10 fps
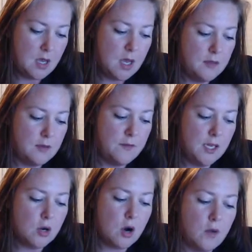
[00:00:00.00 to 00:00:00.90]
The
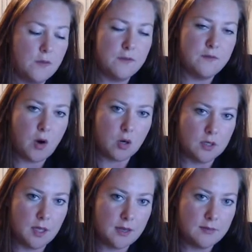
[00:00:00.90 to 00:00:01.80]
figure on the far
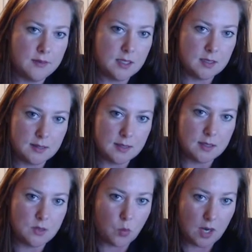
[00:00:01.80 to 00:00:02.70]
left is,
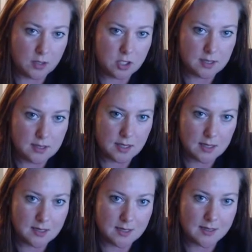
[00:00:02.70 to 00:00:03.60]
while she's
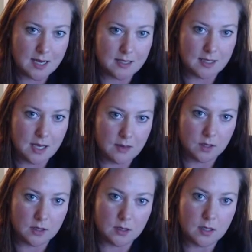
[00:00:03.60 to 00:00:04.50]
sitting, is gazing
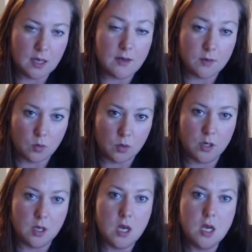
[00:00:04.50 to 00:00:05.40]

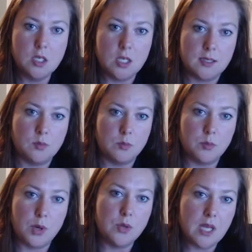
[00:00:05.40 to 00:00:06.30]
heavenward. She has
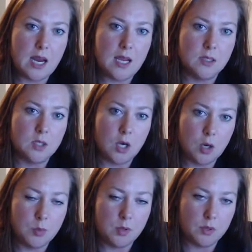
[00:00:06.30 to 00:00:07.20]
both hands
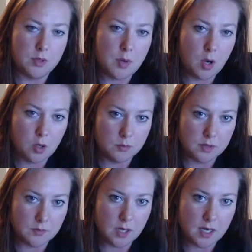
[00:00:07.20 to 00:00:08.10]
open with the palms of
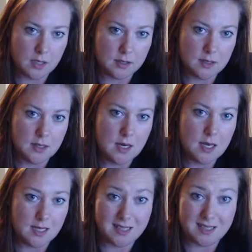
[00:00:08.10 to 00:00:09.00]
her hands
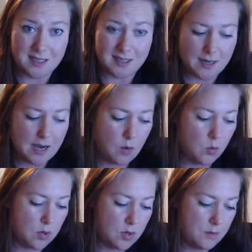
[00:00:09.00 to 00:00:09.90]
extended
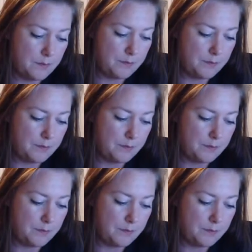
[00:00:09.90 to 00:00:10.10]
outward.